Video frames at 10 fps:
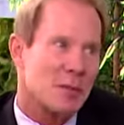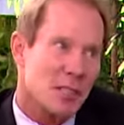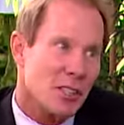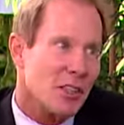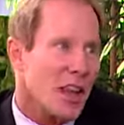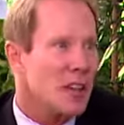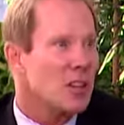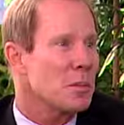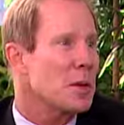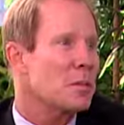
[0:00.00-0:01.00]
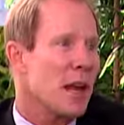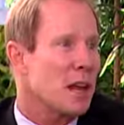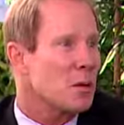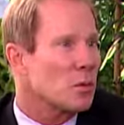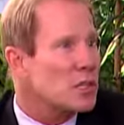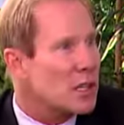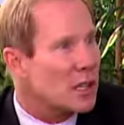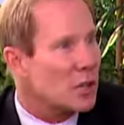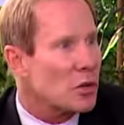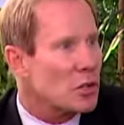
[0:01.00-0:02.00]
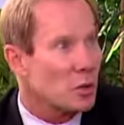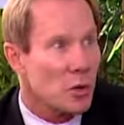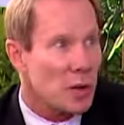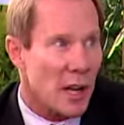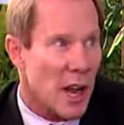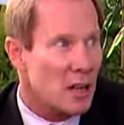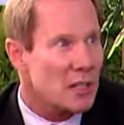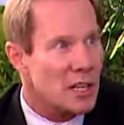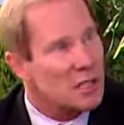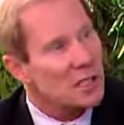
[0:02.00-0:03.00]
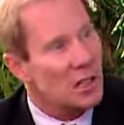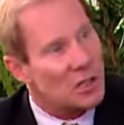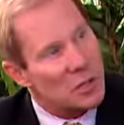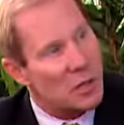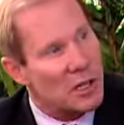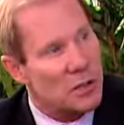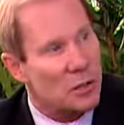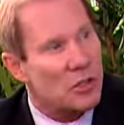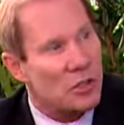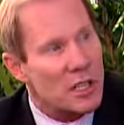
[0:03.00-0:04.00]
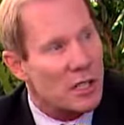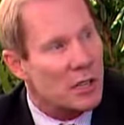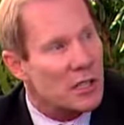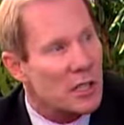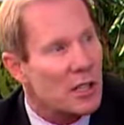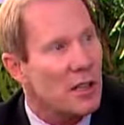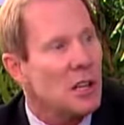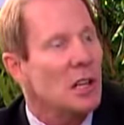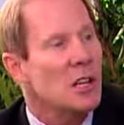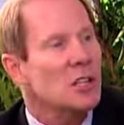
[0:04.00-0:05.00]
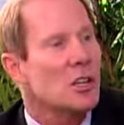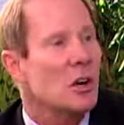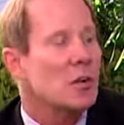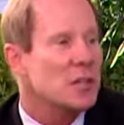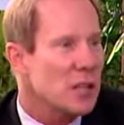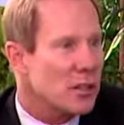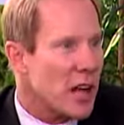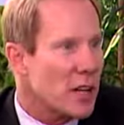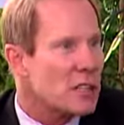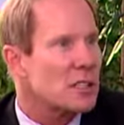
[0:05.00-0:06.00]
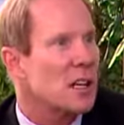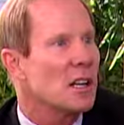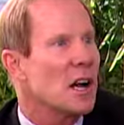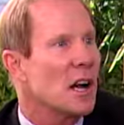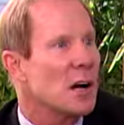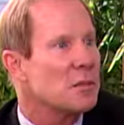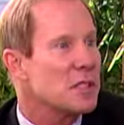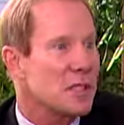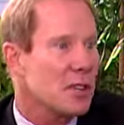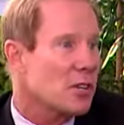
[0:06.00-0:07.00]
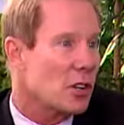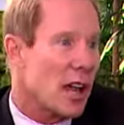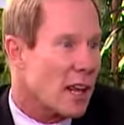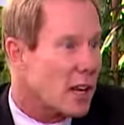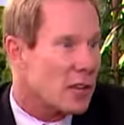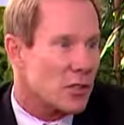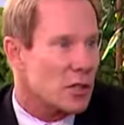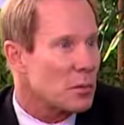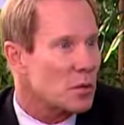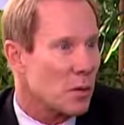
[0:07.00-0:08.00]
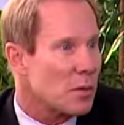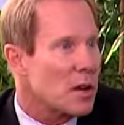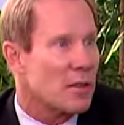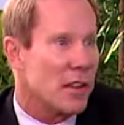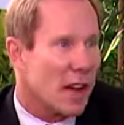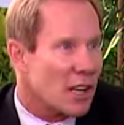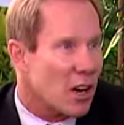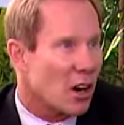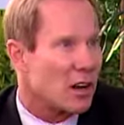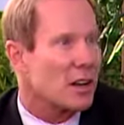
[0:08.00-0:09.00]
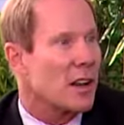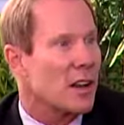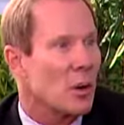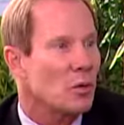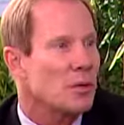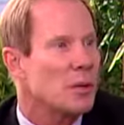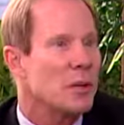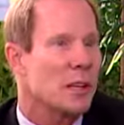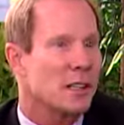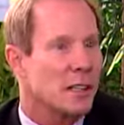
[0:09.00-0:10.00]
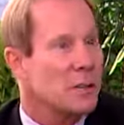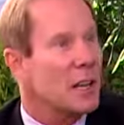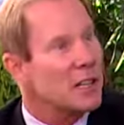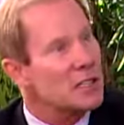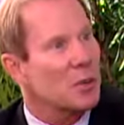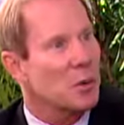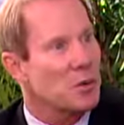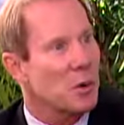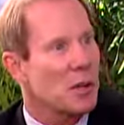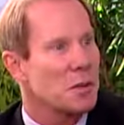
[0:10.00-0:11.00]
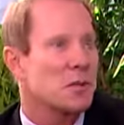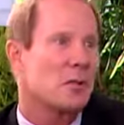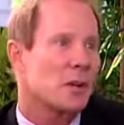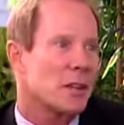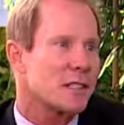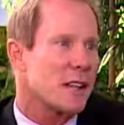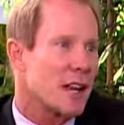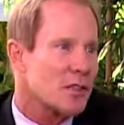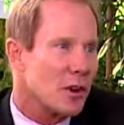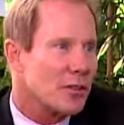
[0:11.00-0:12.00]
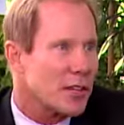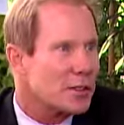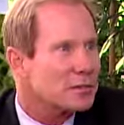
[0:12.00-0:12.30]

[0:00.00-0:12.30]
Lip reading: Absolutely, and you can be in pain, and we're seeing increased root canals necessary just because of more stress on the teeth. So see your dentist. See if you're a candidate for some sort of night guard, and hopefully we can eliminate some of those problems before it gets catastrophic.